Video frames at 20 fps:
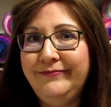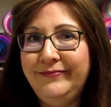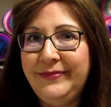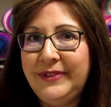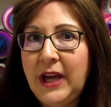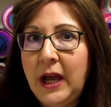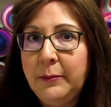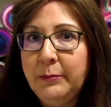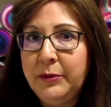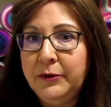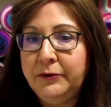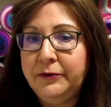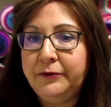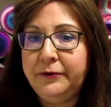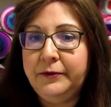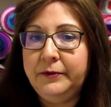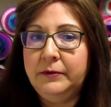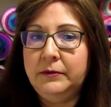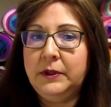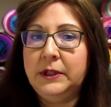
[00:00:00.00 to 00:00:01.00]
type
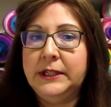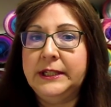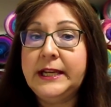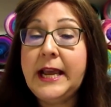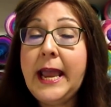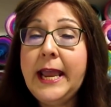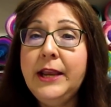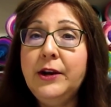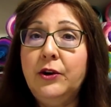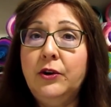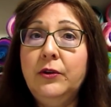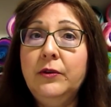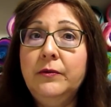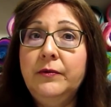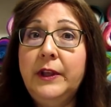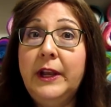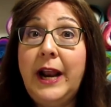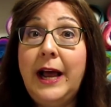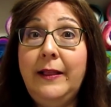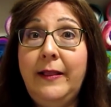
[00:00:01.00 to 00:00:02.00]
of container
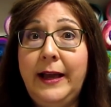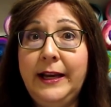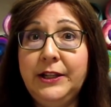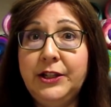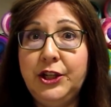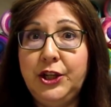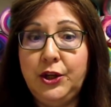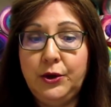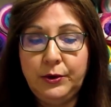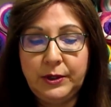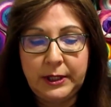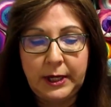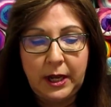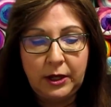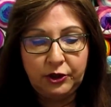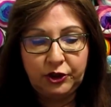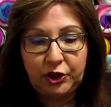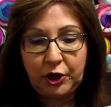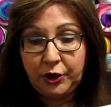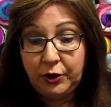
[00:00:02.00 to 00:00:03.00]
that I like to use, and
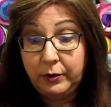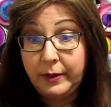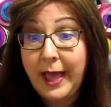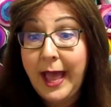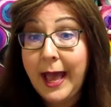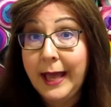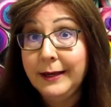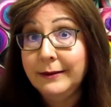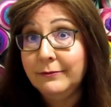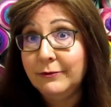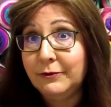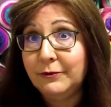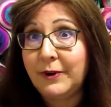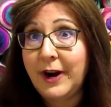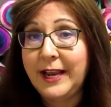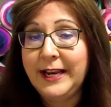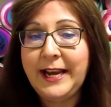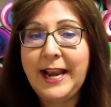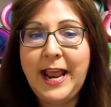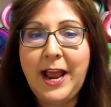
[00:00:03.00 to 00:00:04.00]
I'll show you that
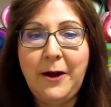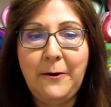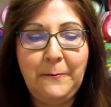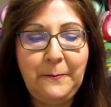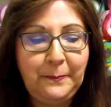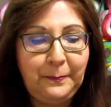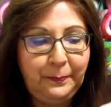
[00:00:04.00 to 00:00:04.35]
right now.